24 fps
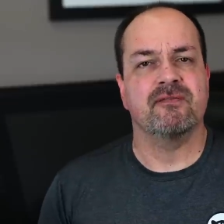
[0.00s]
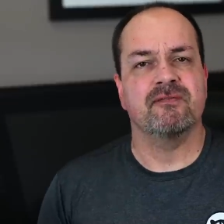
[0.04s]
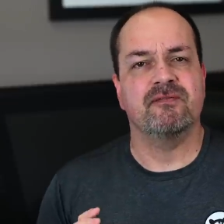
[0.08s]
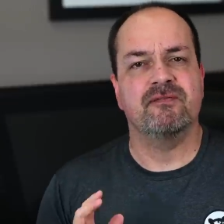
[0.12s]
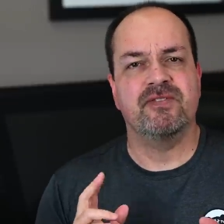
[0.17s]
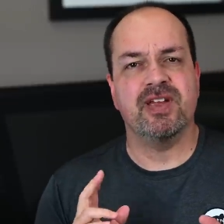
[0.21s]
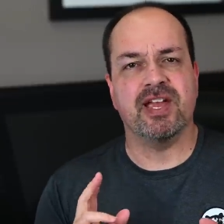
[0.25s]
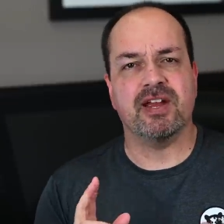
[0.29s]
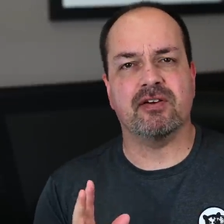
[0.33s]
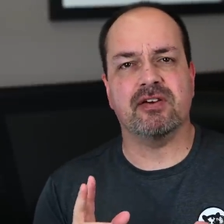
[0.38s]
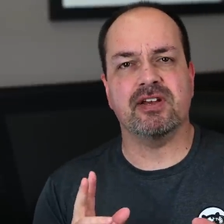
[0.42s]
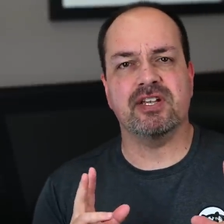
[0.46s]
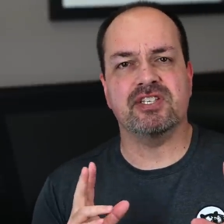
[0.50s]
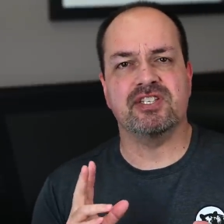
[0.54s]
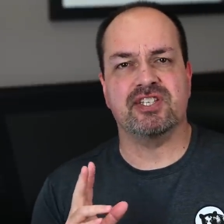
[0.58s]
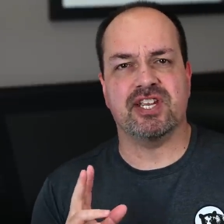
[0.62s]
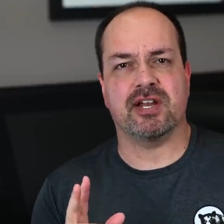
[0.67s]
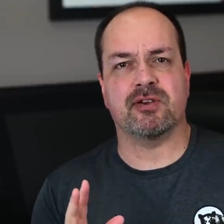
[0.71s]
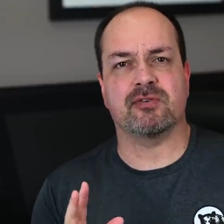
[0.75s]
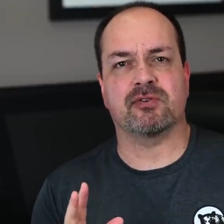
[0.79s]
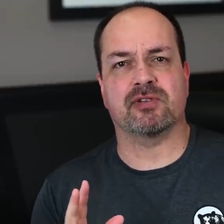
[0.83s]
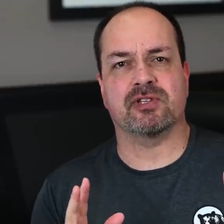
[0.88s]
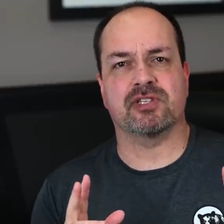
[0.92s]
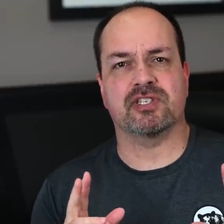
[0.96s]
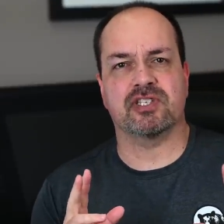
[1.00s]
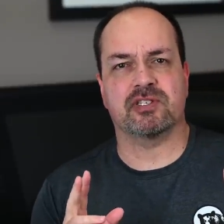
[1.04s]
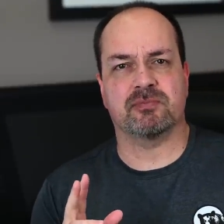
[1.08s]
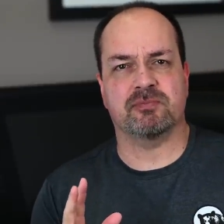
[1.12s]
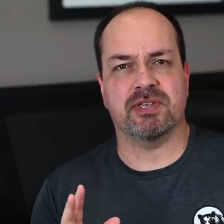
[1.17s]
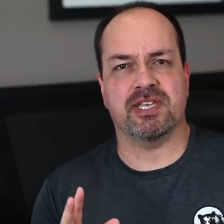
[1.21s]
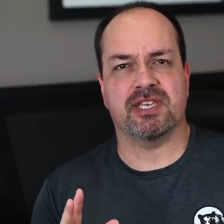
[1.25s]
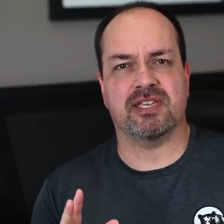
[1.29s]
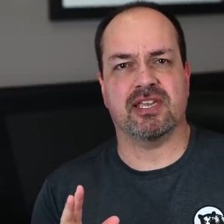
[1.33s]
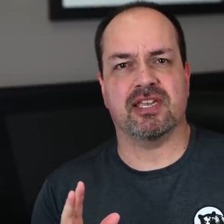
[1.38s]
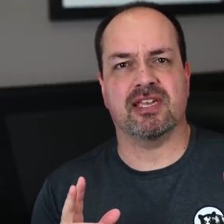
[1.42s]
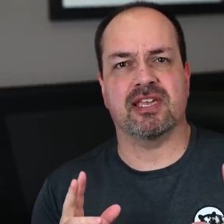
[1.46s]
Very generally
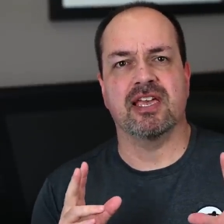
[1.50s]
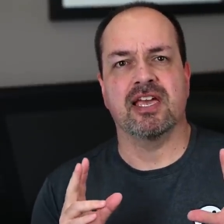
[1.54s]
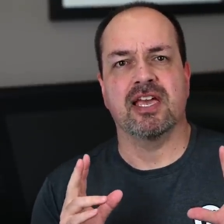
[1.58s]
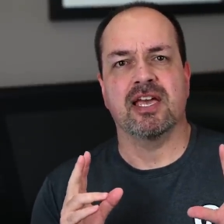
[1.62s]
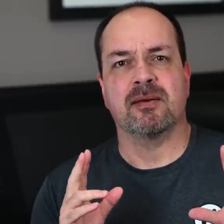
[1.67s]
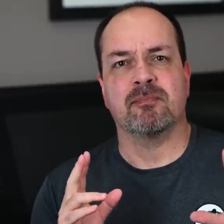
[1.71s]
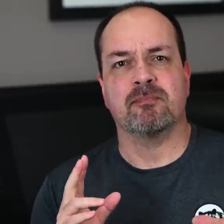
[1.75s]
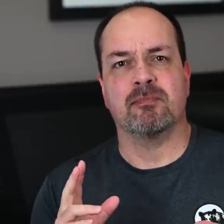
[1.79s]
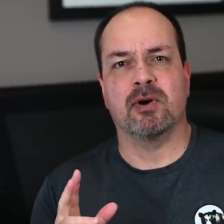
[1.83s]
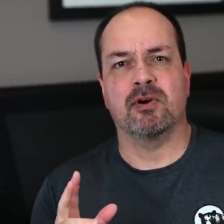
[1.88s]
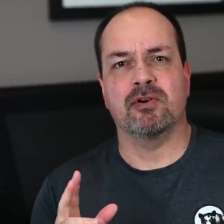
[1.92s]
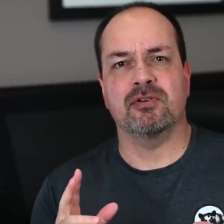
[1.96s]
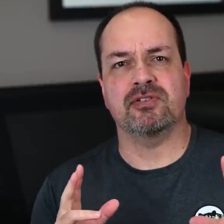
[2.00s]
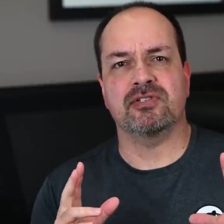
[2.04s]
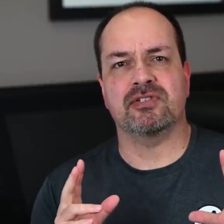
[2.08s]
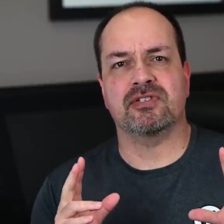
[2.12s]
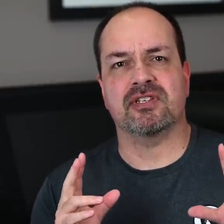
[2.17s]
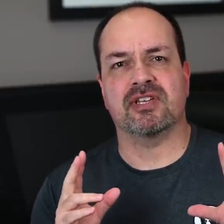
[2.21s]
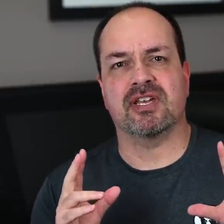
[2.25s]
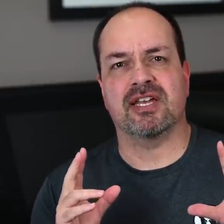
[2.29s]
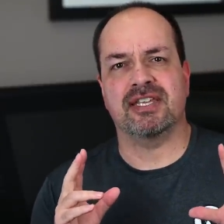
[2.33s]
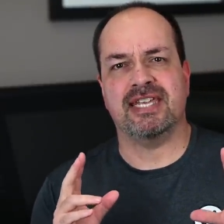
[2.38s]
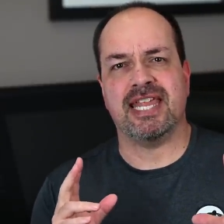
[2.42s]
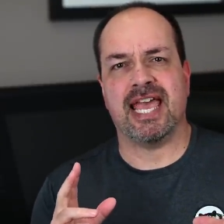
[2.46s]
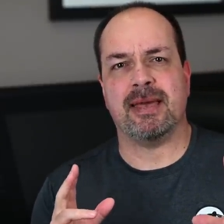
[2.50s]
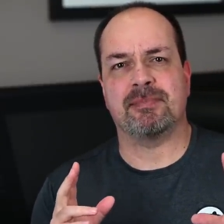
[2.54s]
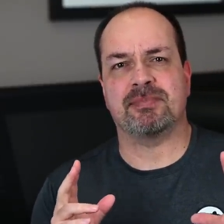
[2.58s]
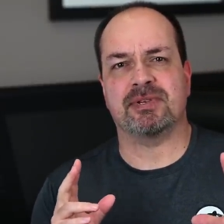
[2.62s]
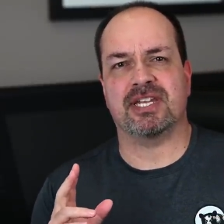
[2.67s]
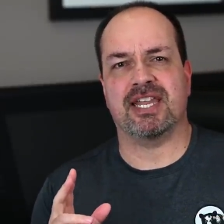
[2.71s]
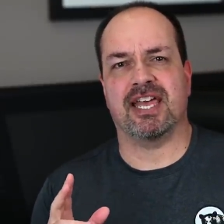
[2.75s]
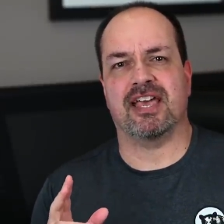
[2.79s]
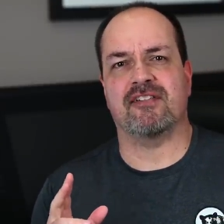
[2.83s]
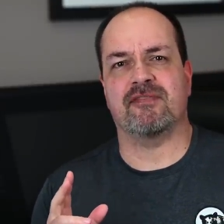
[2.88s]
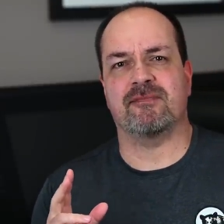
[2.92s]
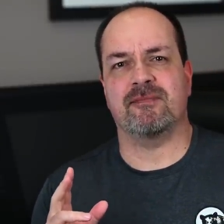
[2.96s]
speaking, most
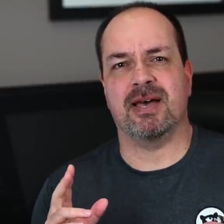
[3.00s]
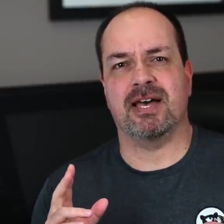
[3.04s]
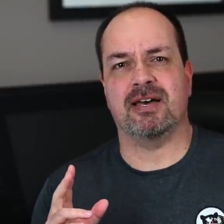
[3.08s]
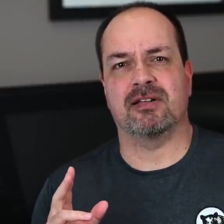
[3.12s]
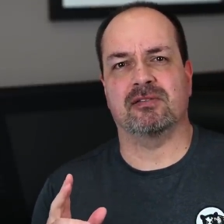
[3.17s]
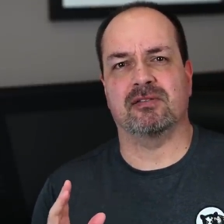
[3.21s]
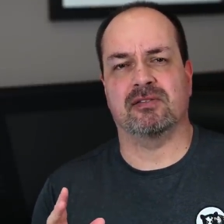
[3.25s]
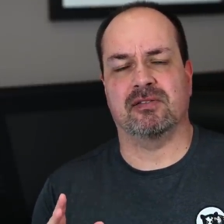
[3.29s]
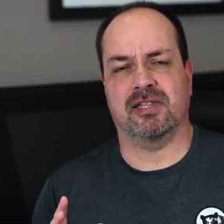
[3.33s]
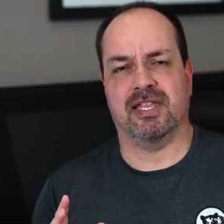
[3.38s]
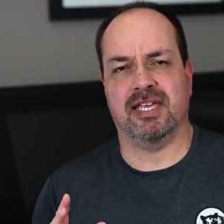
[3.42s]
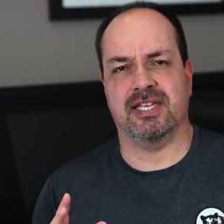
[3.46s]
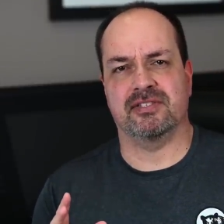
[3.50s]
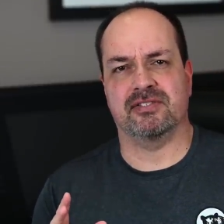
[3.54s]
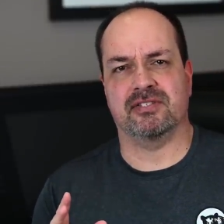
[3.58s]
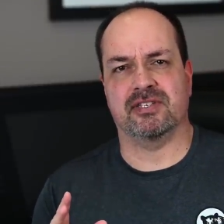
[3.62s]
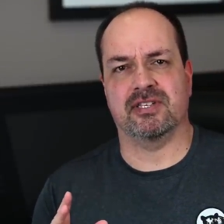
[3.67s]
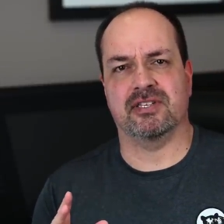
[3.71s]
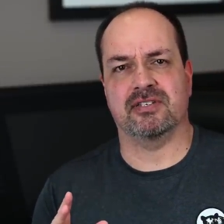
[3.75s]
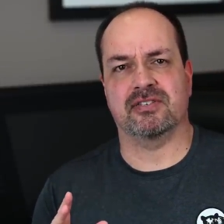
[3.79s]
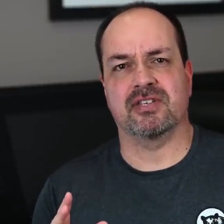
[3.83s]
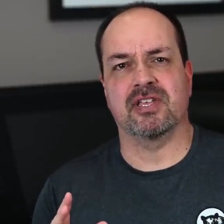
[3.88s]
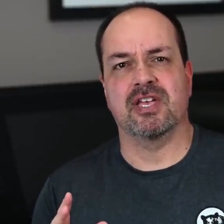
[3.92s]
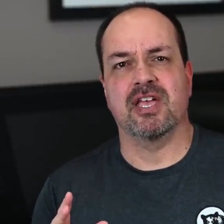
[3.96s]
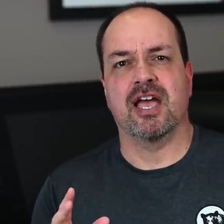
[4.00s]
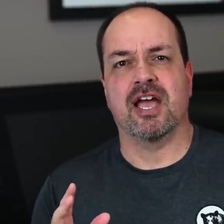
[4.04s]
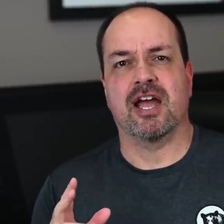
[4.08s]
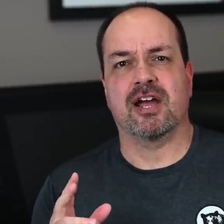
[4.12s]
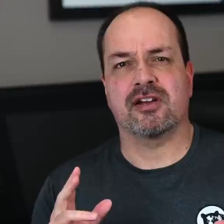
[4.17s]
adapted F-mount lenses